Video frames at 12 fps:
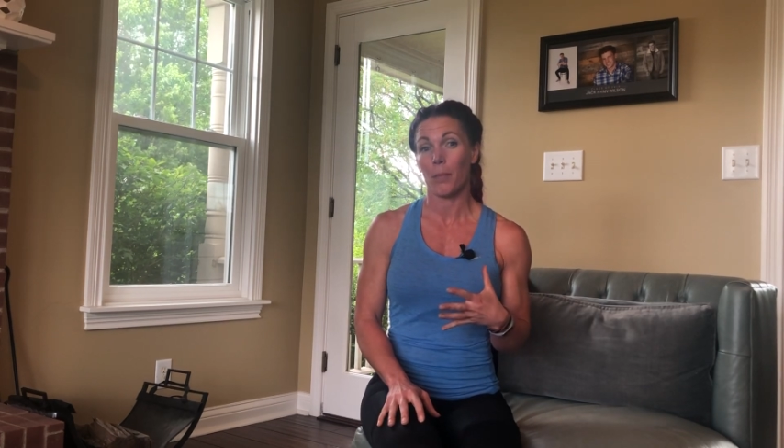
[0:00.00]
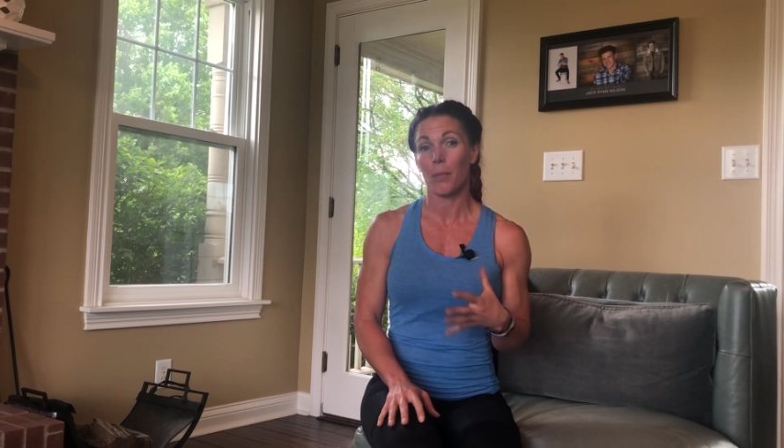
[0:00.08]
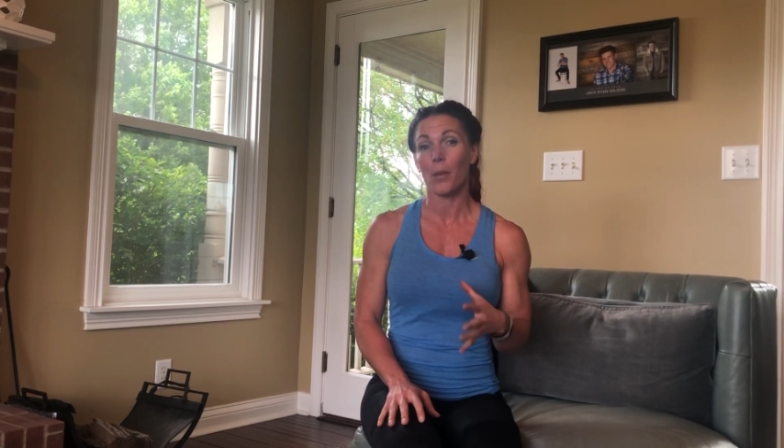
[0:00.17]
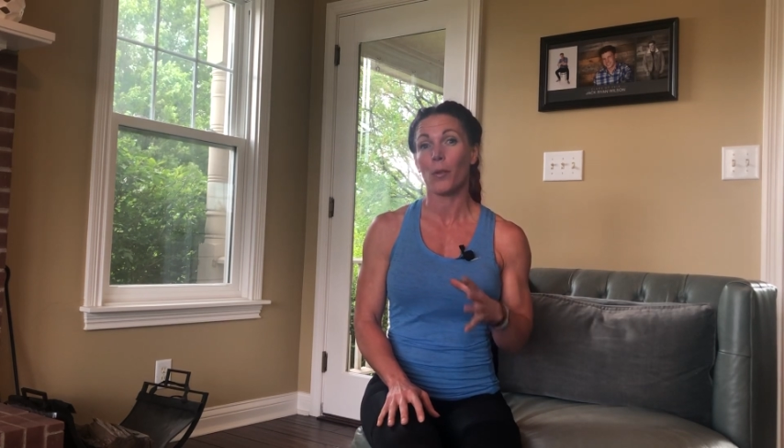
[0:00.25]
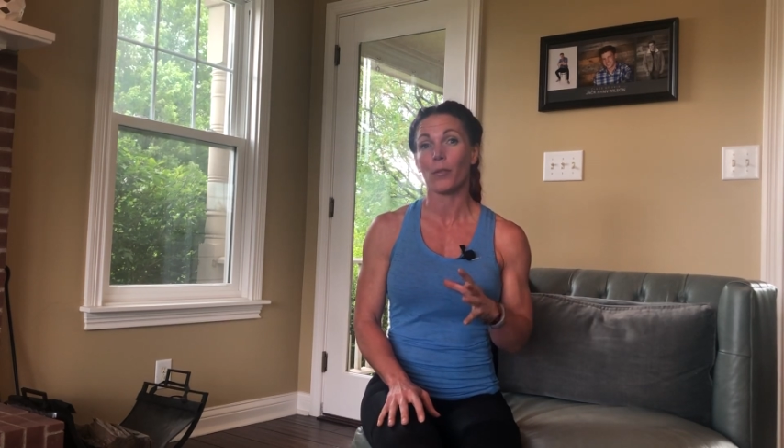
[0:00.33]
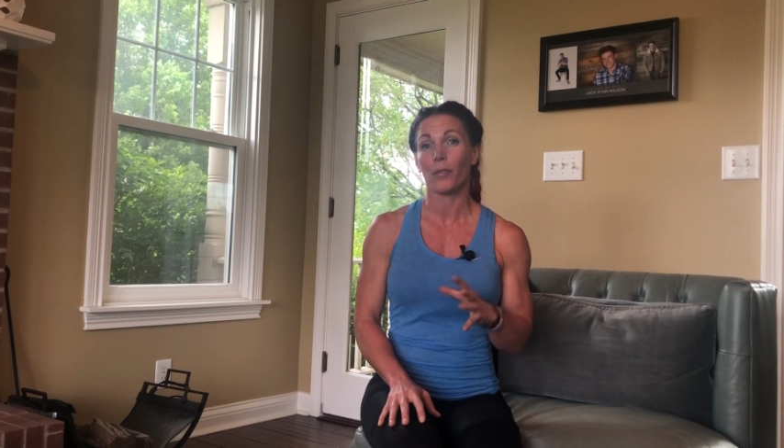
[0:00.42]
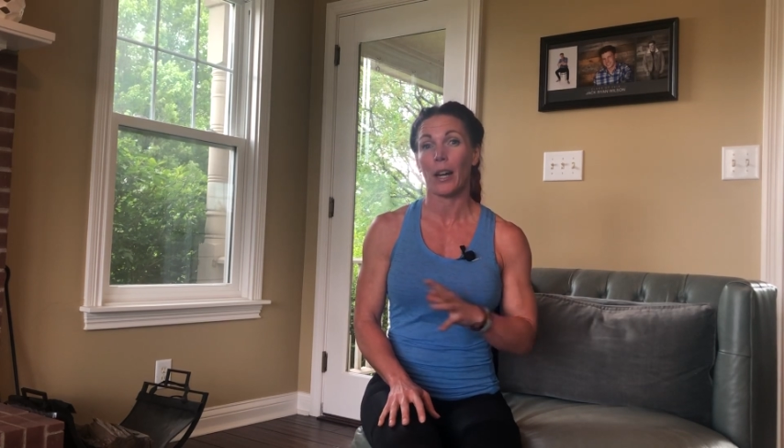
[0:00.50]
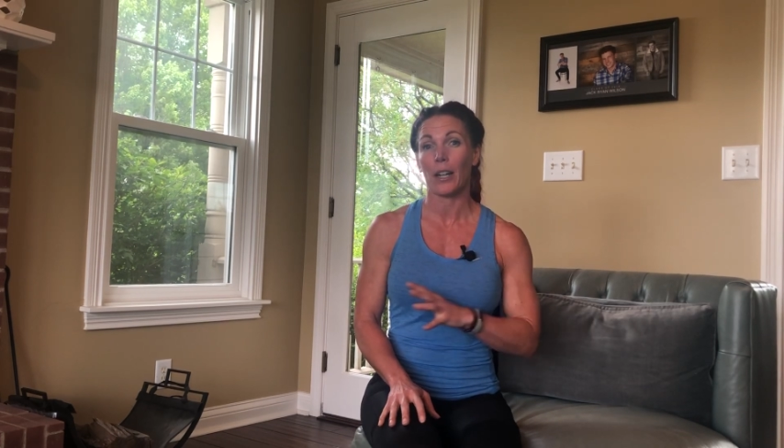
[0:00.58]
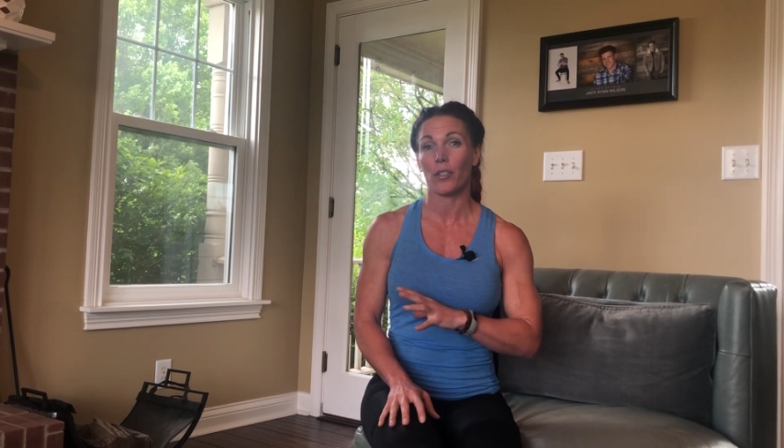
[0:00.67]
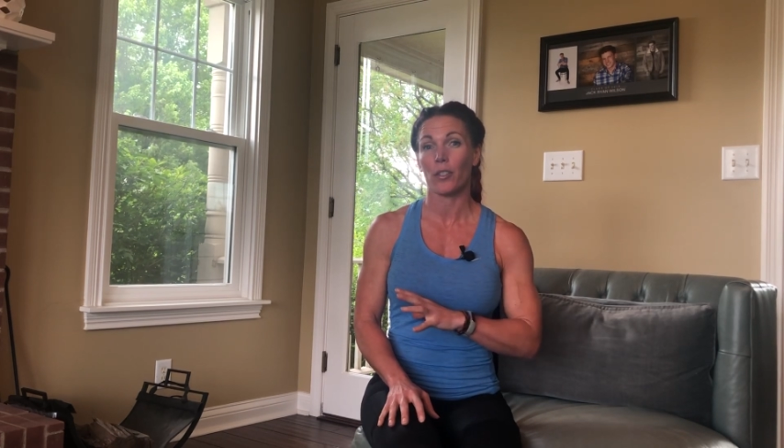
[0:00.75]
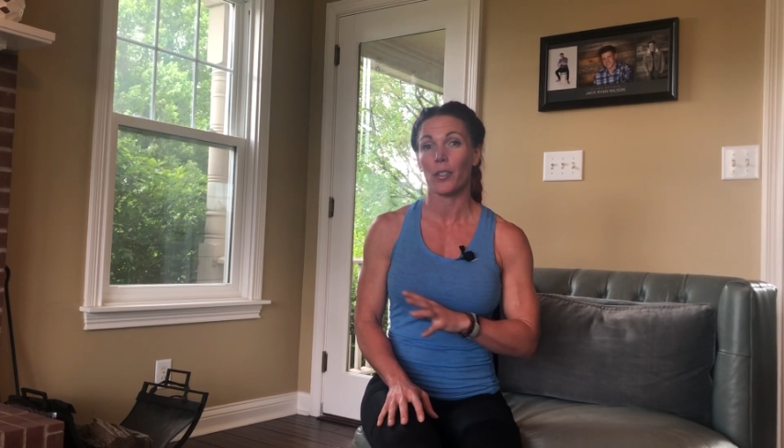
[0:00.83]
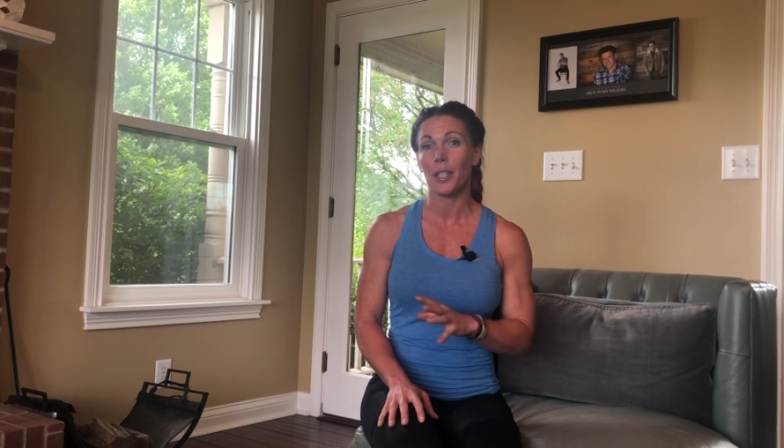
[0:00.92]
bone
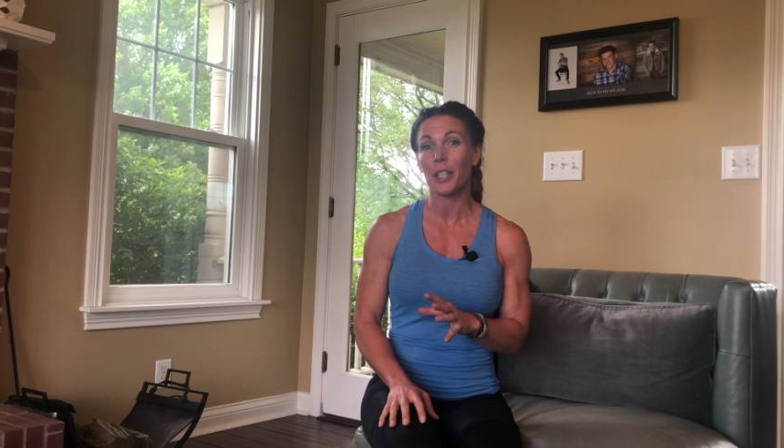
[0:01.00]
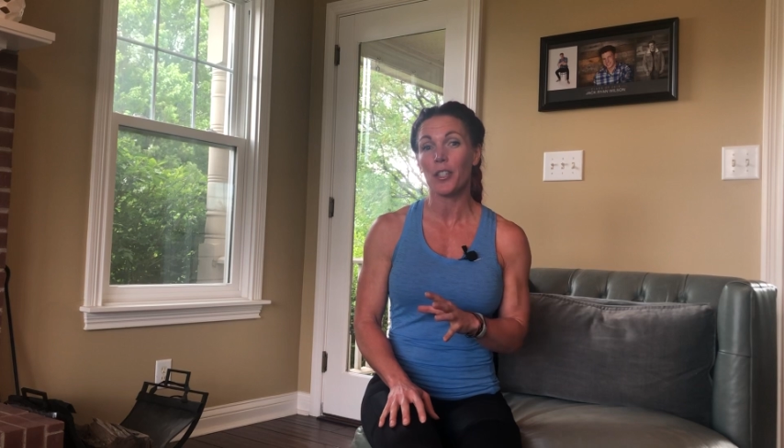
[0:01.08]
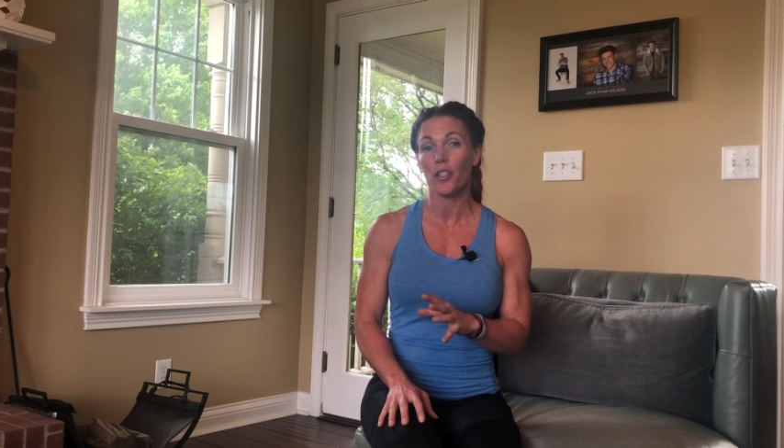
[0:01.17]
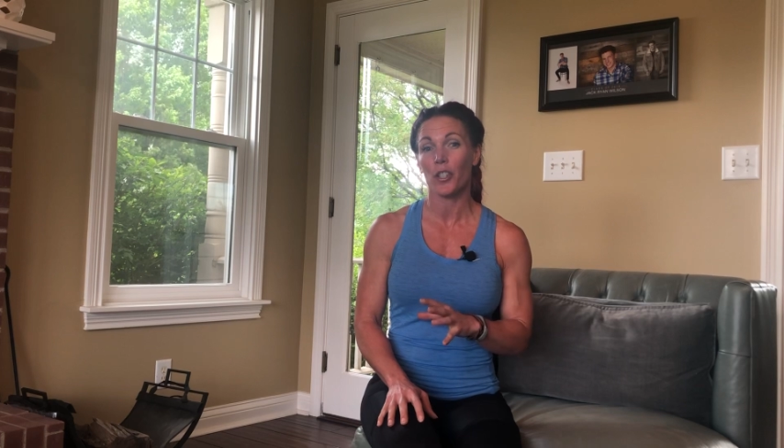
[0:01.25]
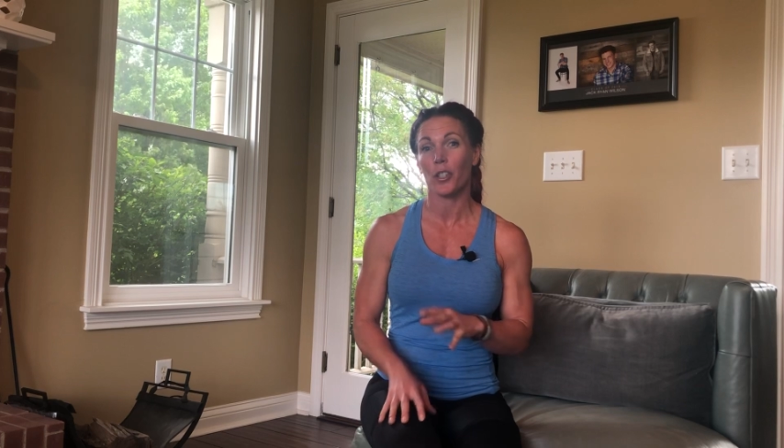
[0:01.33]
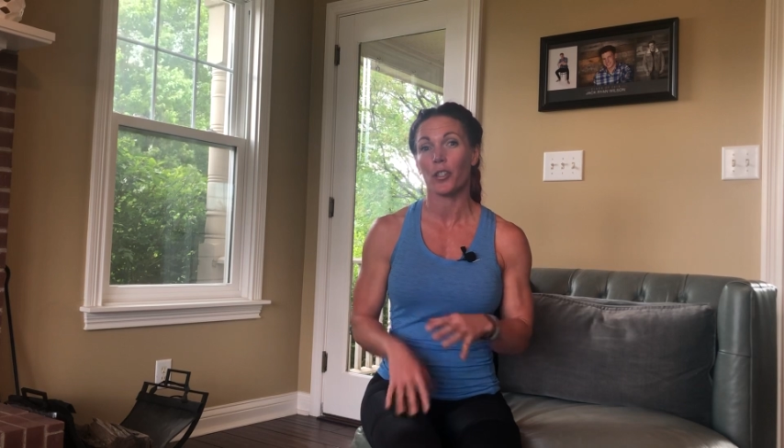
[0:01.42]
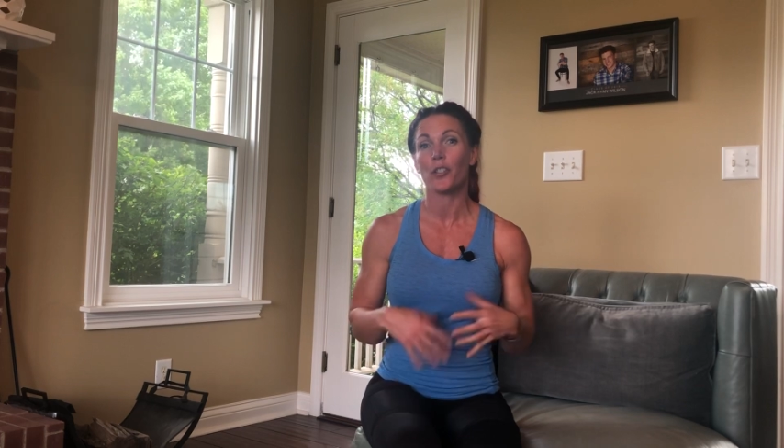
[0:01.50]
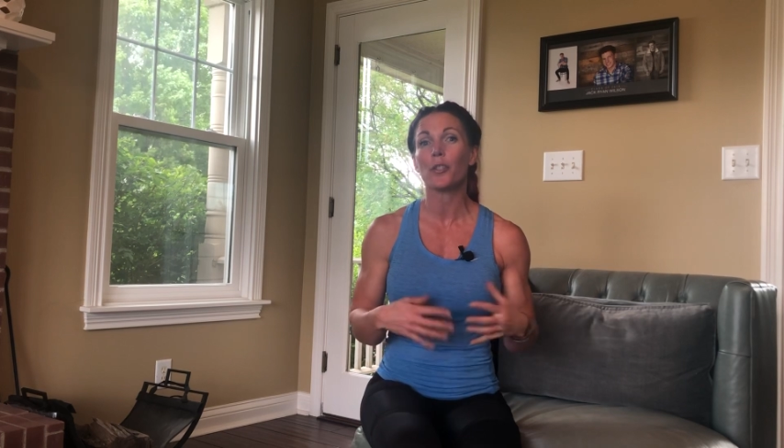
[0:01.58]
fractures each year